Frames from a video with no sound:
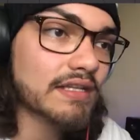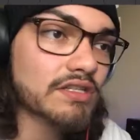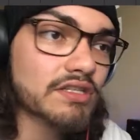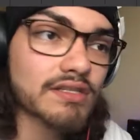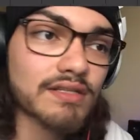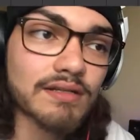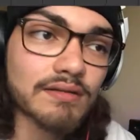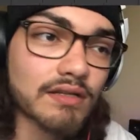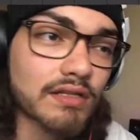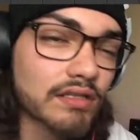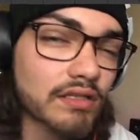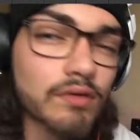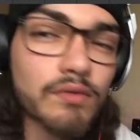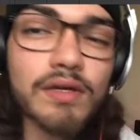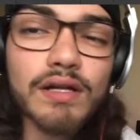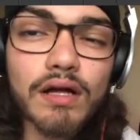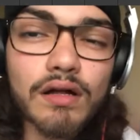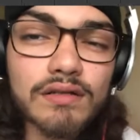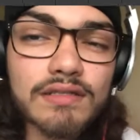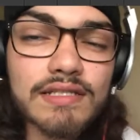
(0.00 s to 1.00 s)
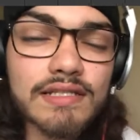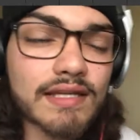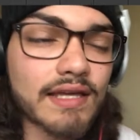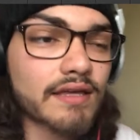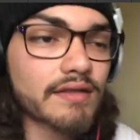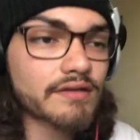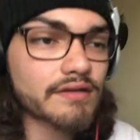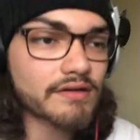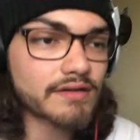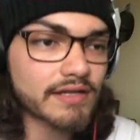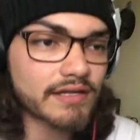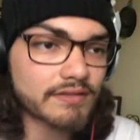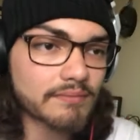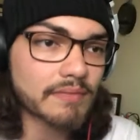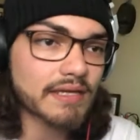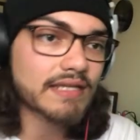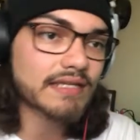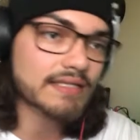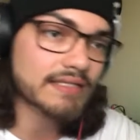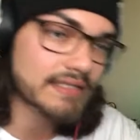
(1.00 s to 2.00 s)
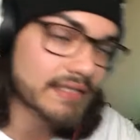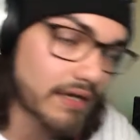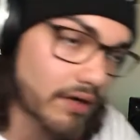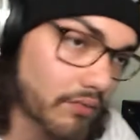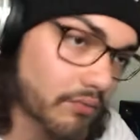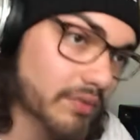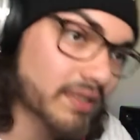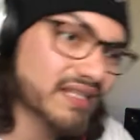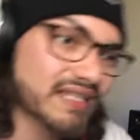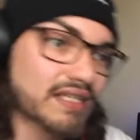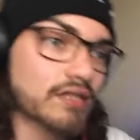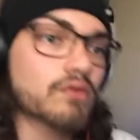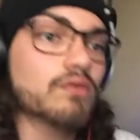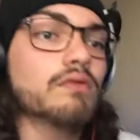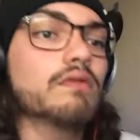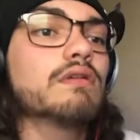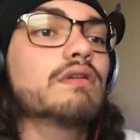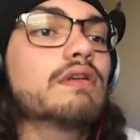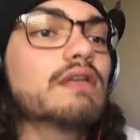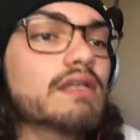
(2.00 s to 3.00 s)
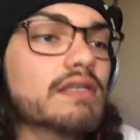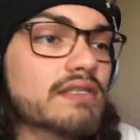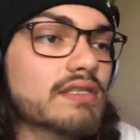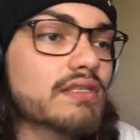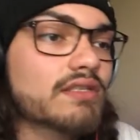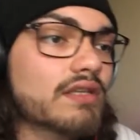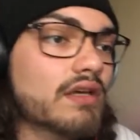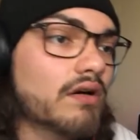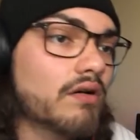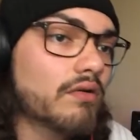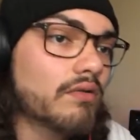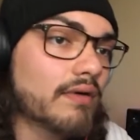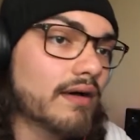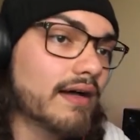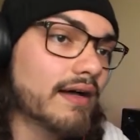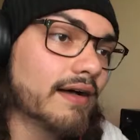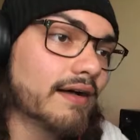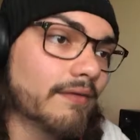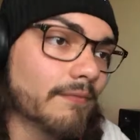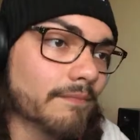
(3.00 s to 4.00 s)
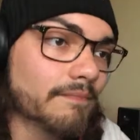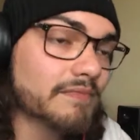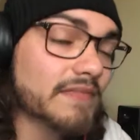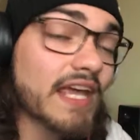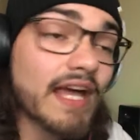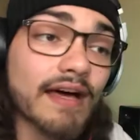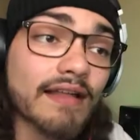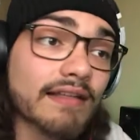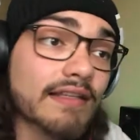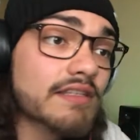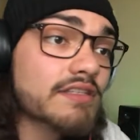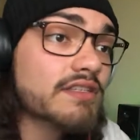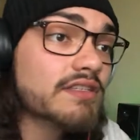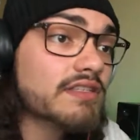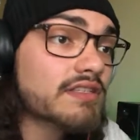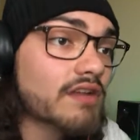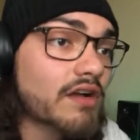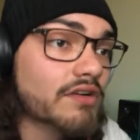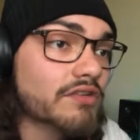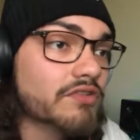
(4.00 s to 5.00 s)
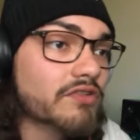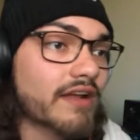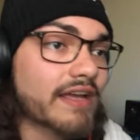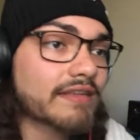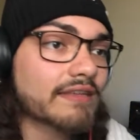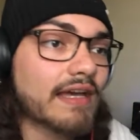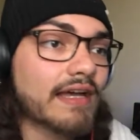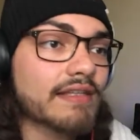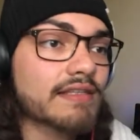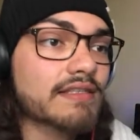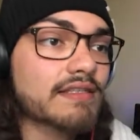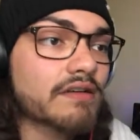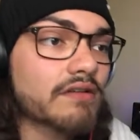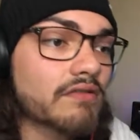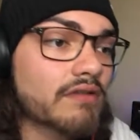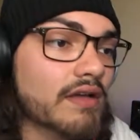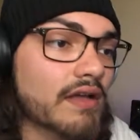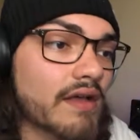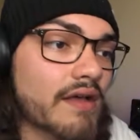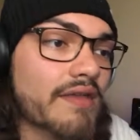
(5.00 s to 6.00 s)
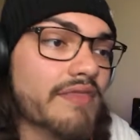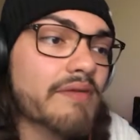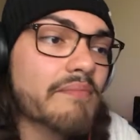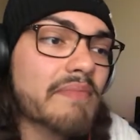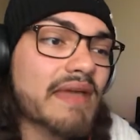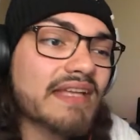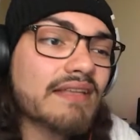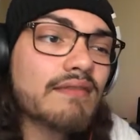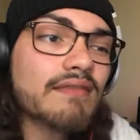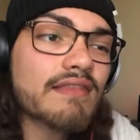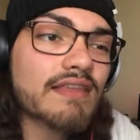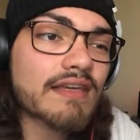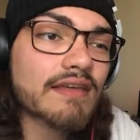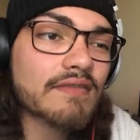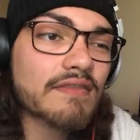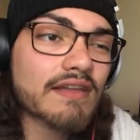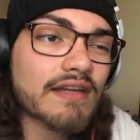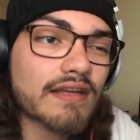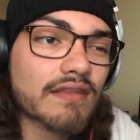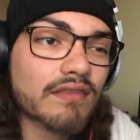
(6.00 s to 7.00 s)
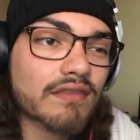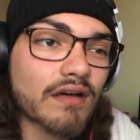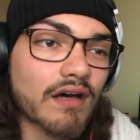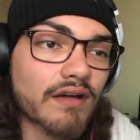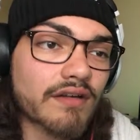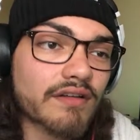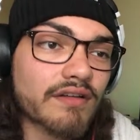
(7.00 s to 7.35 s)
of just glue it all together and make it sound really cool. So yeah, let's just start trying that. So the main thing that I thought